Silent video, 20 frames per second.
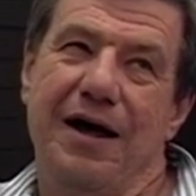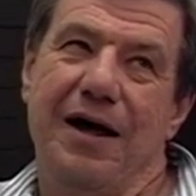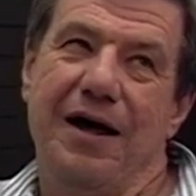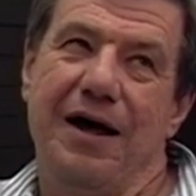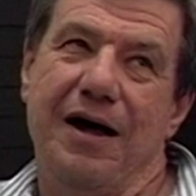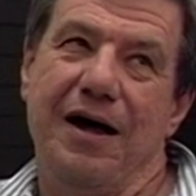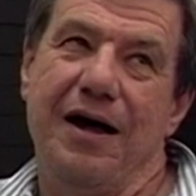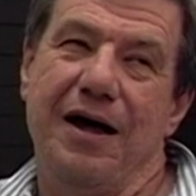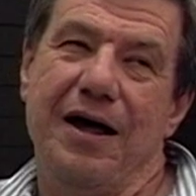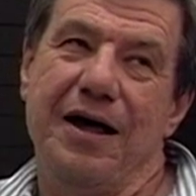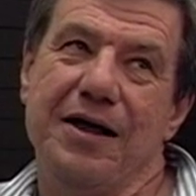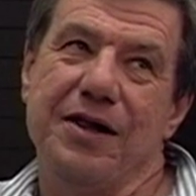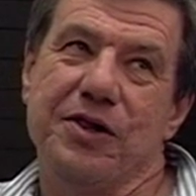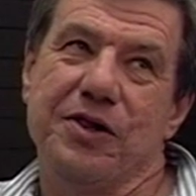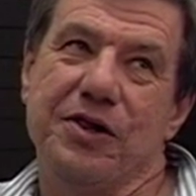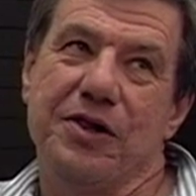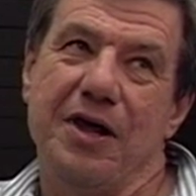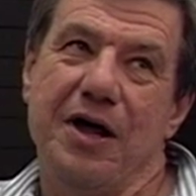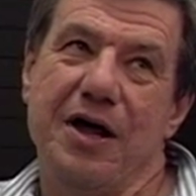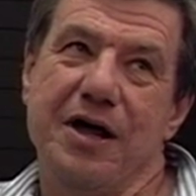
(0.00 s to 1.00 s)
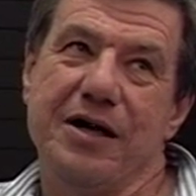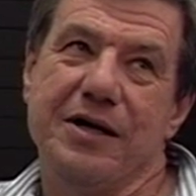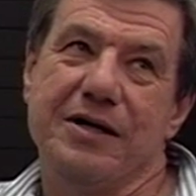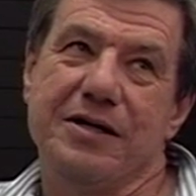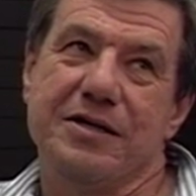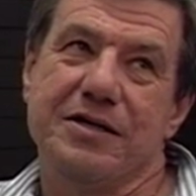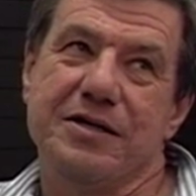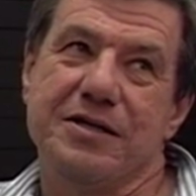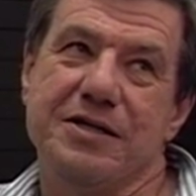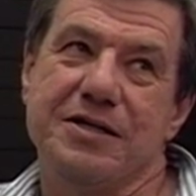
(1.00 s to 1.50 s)
I like
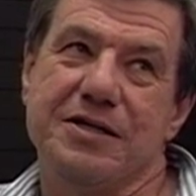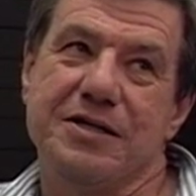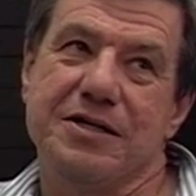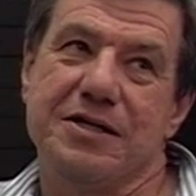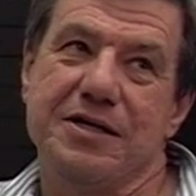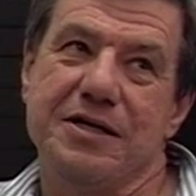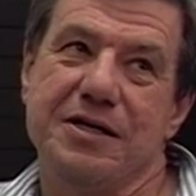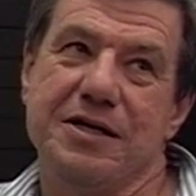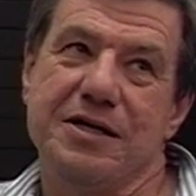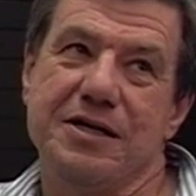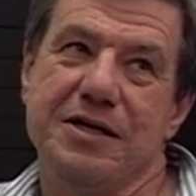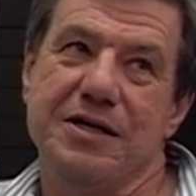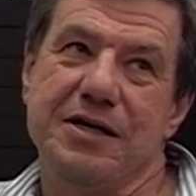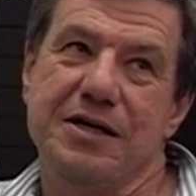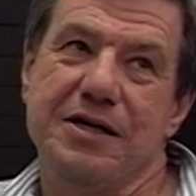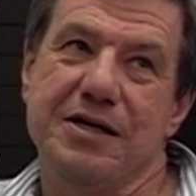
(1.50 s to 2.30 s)
to see.